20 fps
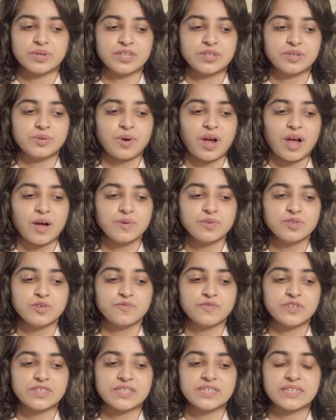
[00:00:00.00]
into how
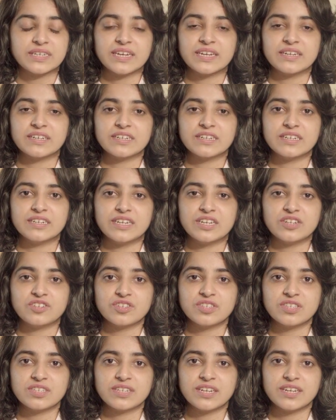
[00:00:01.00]
sophisticated
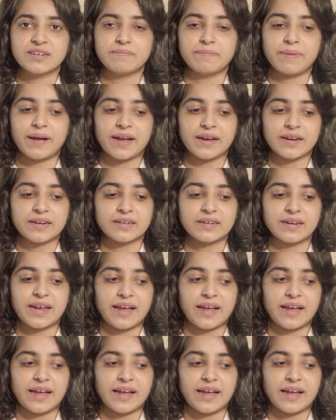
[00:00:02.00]
nation-state backed